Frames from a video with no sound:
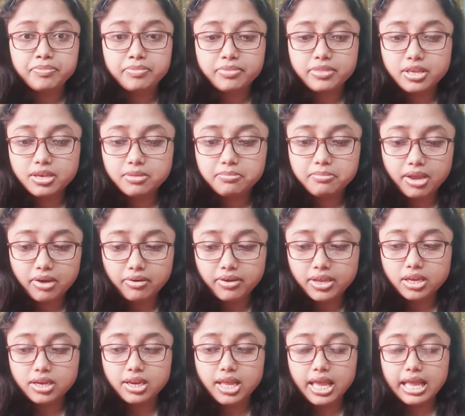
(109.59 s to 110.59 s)
the
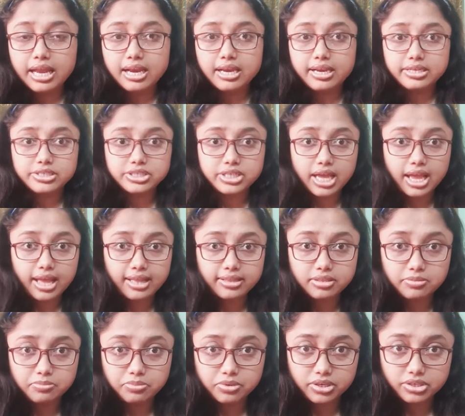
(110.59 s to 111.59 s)
American English
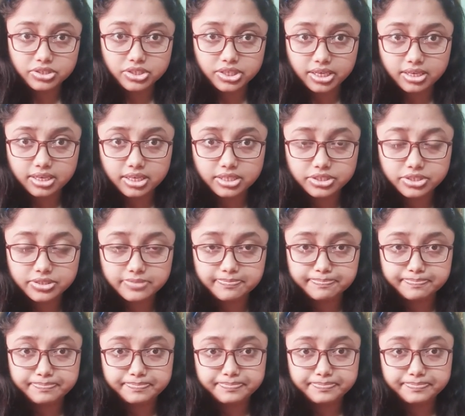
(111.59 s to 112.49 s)
and the British English.